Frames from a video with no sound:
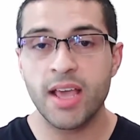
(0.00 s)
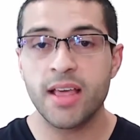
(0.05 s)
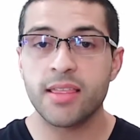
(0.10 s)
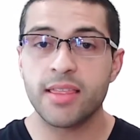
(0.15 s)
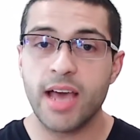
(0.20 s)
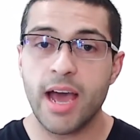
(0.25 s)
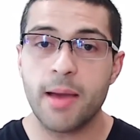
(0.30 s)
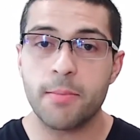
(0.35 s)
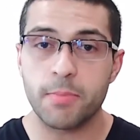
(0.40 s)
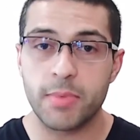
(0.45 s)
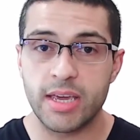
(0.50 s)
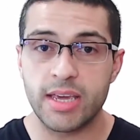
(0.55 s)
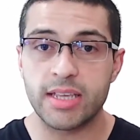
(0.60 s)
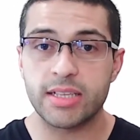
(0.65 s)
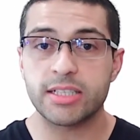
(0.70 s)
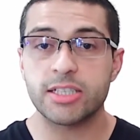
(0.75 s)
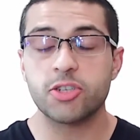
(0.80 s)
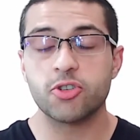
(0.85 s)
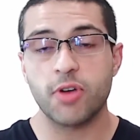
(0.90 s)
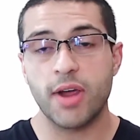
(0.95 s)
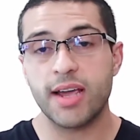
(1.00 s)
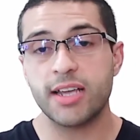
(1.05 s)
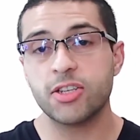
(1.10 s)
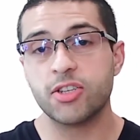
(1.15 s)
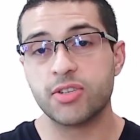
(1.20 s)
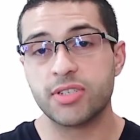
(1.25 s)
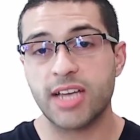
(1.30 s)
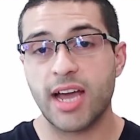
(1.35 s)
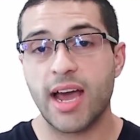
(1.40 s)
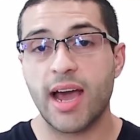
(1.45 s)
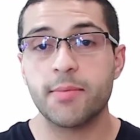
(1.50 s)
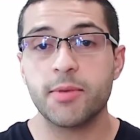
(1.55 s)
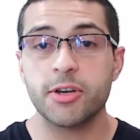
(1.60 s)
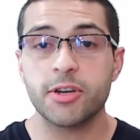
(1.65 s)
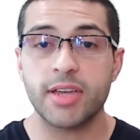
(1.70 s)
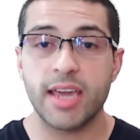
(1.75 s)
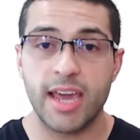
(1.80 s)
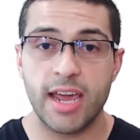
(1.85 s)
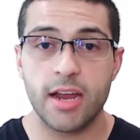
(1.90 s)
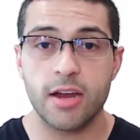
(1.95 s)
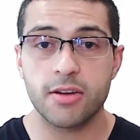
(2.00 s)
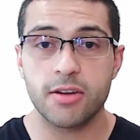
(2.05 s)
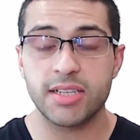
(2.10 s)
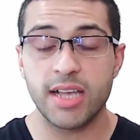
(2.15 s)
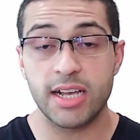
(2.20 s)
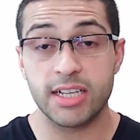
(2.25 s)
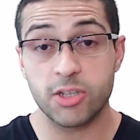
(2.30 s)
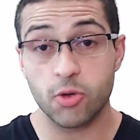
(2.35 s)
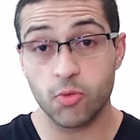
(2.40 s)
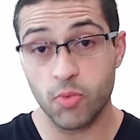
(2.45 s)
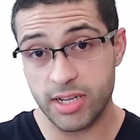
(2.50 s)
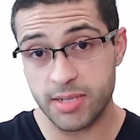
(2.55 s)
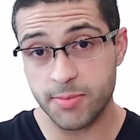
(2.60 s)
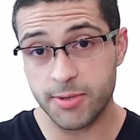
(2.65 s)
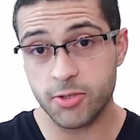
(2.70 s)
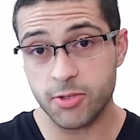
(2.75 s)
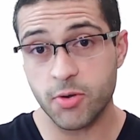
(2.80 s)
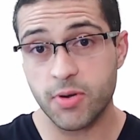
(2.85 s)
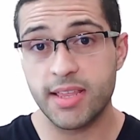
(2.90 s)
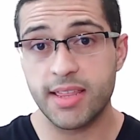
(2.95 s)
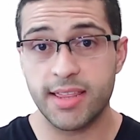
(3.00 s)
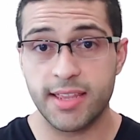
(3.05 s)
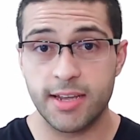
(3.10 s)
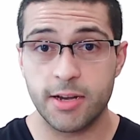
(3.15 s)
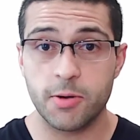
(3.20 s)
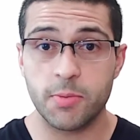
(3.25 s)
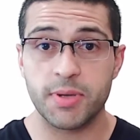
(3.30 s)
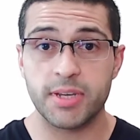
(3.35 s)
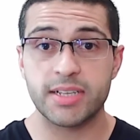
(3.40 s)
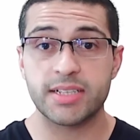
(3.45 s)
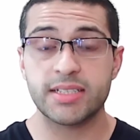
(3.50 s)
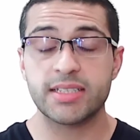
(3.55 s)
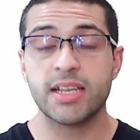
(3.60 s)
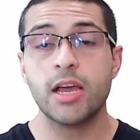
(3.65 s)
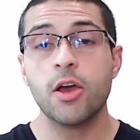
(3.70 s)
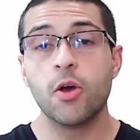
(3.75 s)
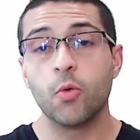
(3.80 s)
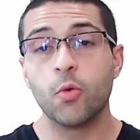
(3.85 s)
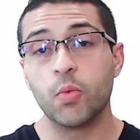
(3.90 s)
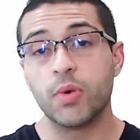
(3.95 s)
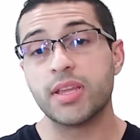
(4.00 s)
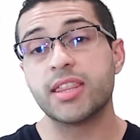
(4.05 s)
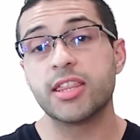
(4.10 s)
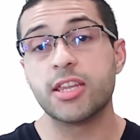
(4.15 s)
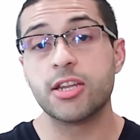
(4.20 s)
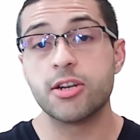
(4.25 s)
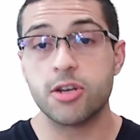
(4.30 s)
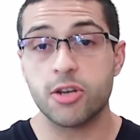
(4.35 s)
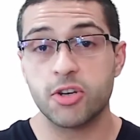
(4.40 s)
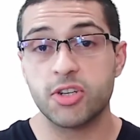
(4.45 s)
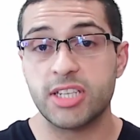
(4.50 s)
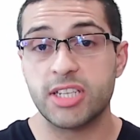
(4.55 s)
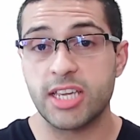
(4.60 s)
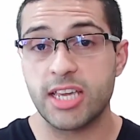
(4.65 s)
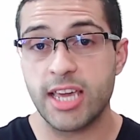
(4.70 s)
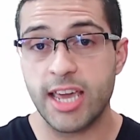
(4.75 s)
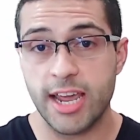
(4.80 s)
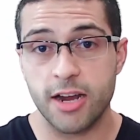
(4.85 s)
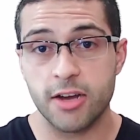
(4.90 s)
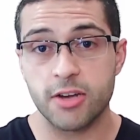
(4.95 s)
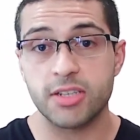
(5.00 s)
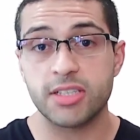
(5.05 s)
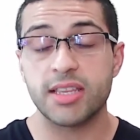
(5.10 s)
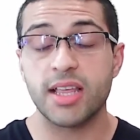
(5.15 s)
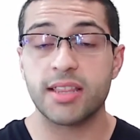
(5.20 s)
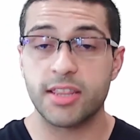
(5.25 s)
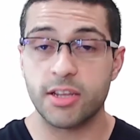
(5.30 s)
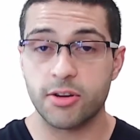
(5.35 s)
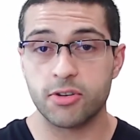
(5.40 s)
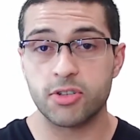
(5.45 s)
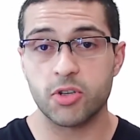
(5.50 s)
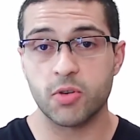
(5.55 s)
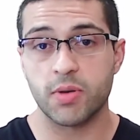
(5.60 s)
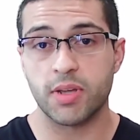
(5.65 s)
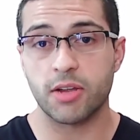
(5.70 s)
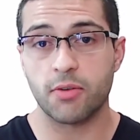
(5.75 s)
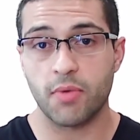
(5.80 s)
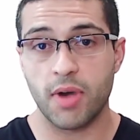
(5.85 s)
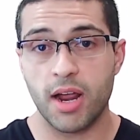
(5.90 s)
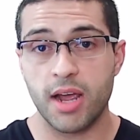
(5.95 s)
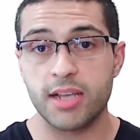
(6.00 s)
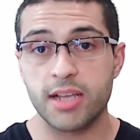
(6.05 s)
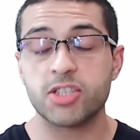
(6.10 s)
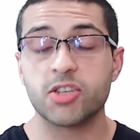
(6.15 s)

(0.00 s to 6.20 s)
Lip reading: That means trying to time your cares as a respiratory therapist with the nursing cares that they're doing, right?